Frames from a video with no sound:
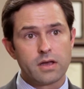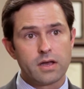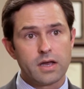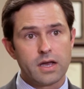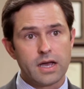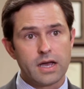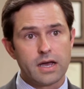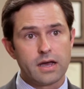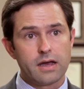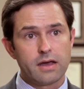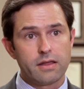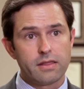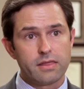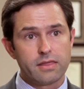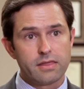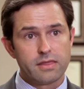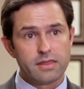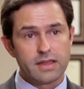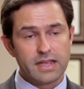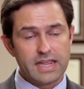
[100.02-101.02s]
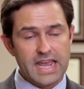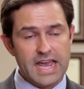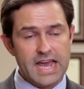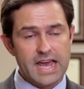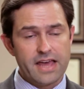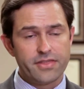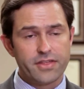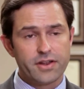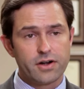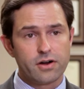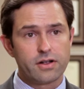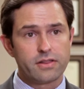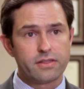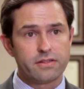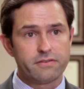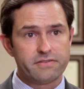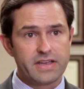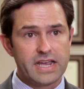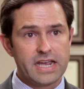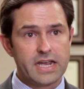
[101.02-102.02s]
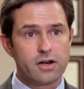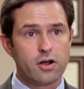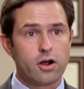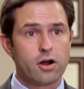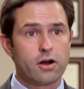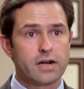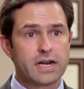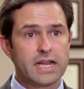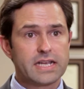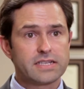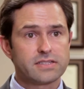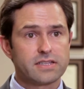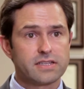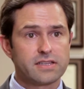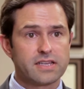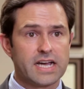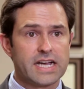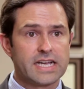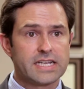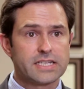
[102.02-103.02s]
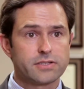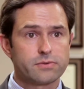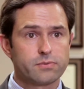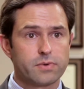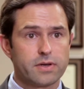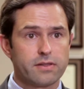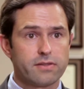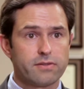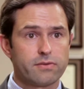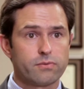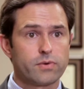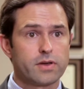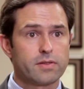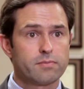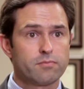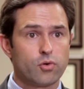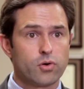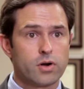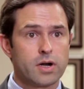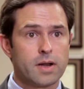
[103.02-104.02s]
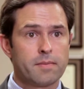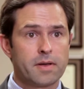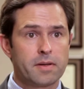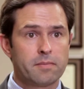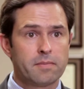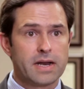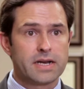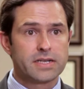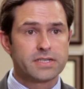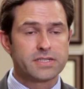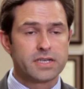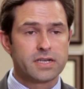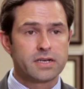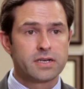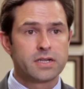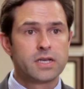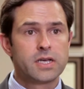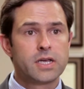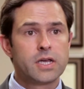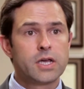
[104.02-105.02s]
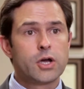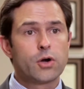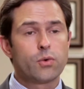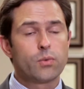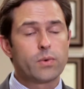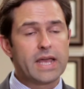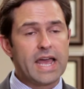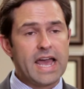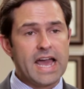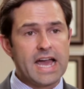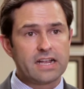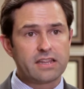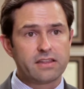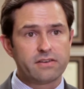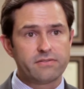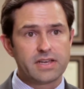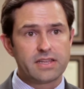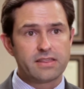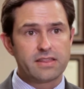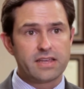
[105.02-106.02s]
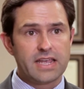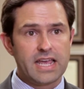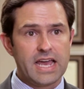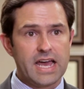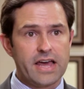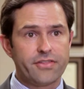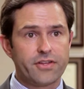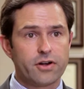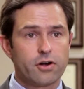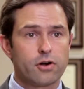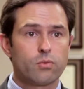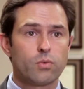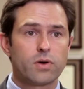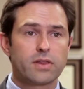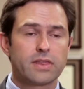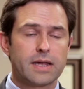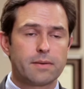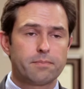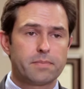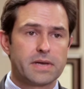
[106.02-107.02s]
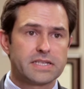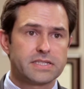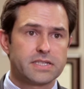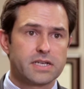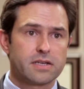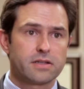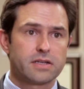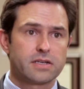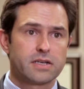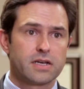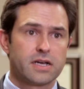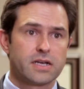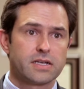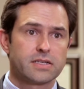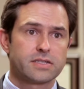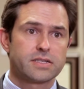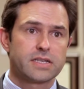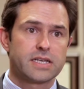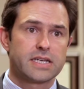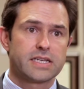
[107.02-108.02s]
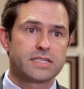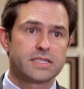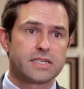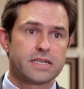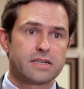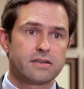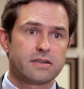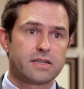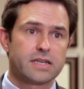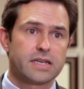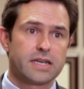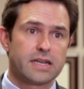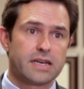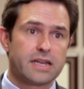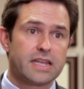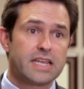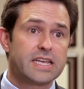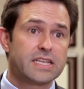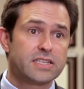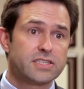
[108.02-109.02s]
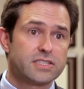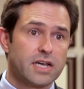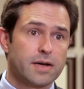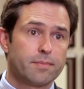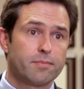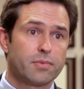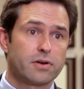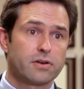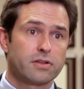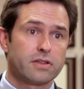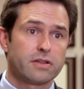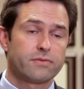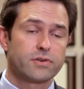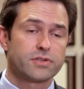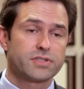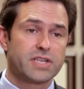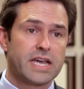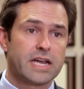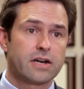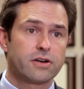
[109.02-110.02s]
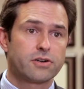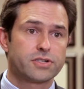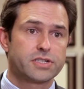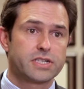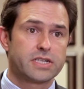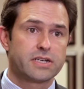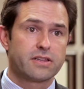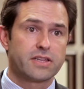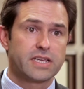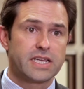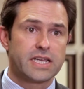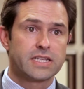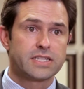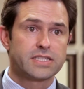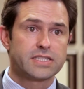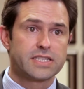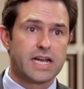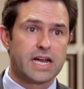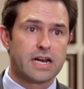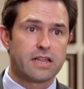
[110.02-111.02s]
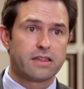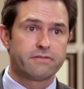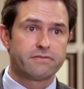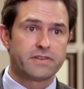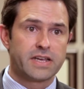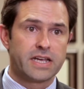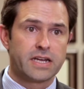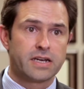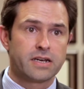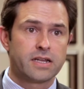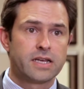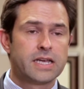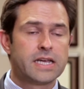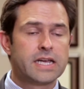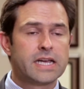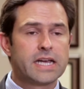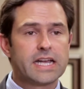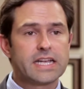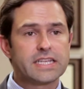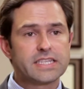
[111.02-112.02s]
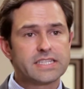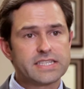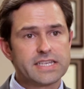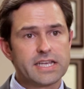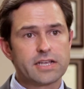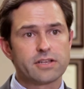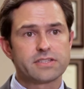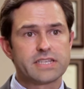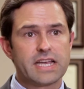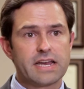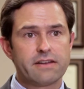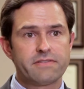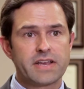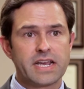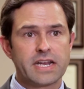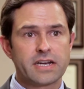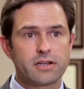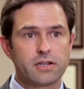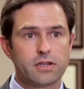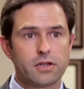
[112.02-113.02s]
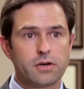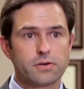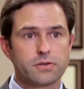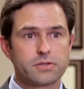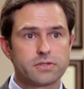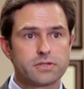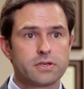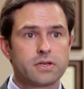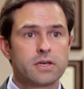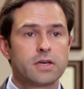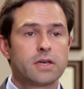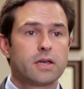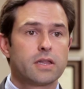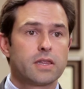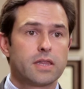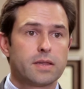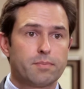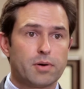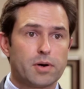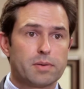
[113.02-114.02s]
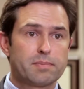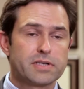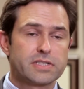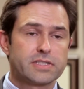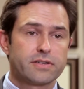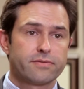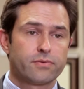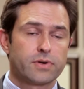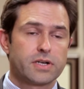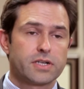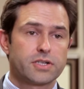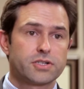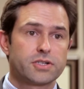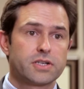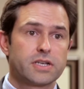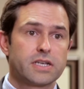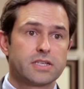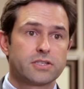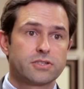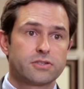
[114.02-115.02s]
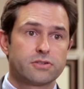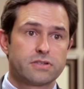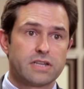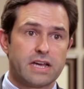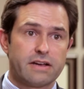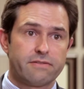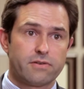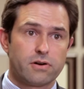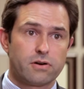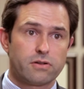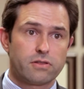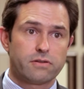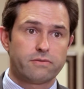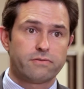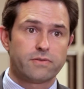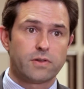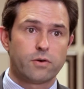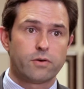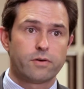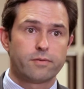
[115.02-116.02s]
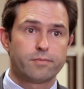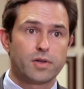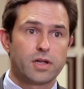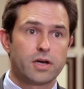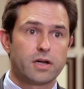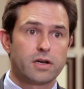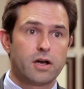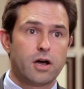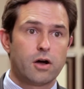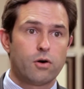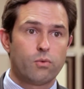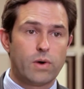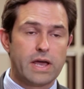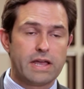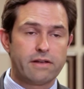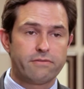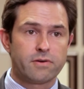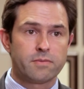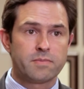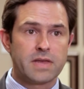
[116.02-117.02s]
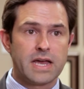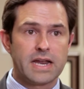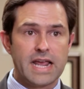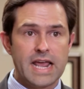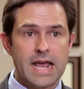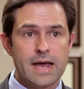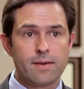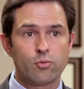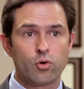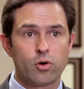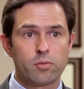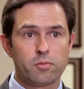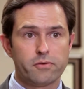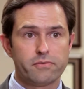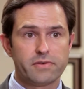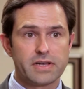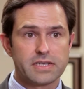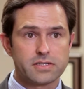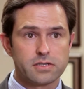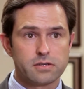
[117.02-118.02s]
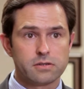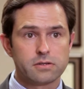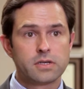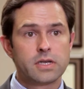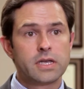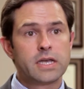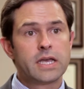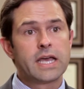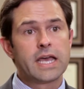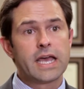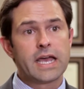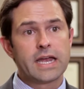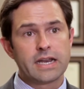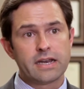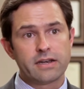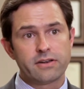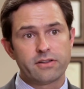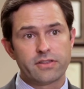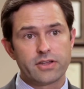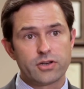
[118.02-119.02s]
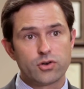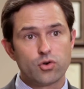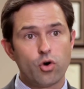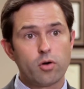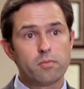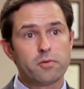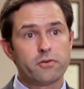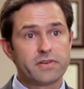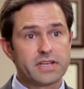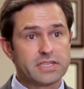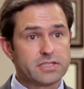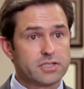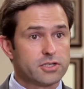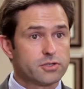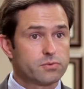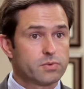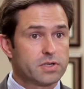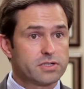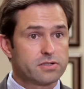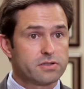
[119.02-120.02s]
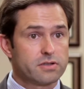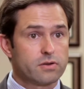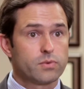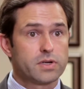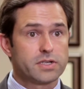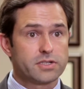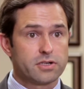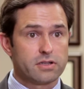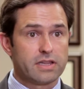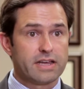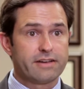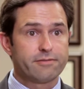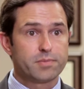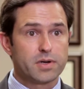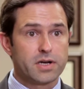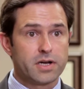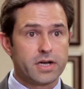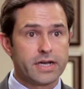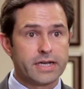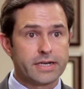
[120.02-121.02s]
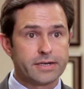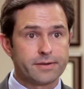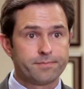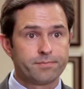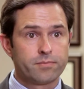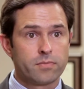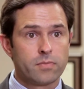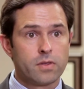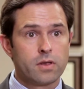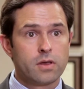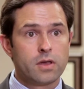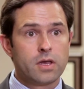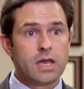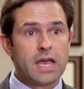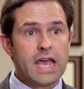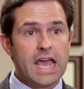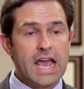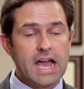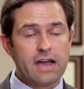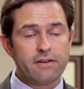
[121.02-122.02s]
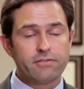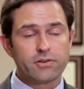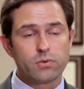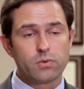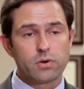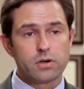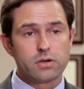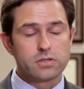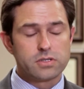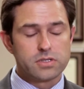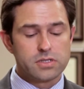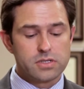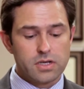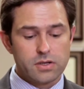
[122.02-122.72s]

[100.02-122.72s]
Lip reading: the catheter and the vein are anesthetized with more numbing medicine. We activate the catheter, and what that basically does is it heats up or delivers energy to the inside of the vein and seals that vein closed. The purpose of which is to divert the flow of blood away from that abnormal vessel and into the normal vessels which are left behind. Afterwards,